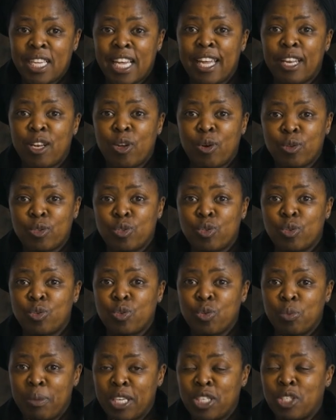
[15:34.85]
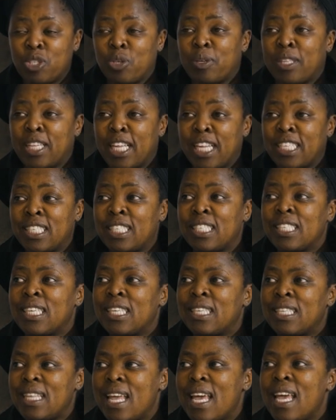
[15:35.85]
and also to make sure that
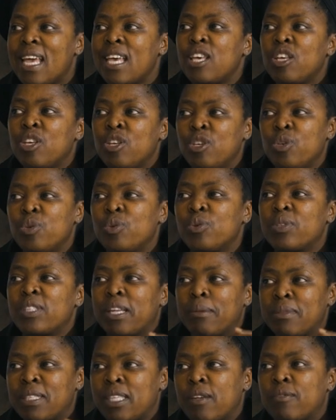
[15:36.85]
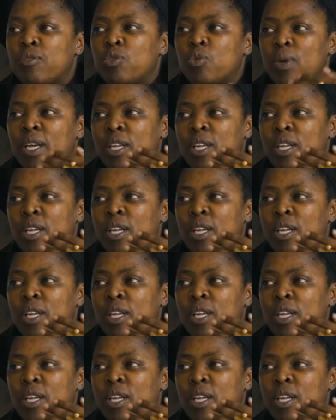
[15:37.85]
they use themselves to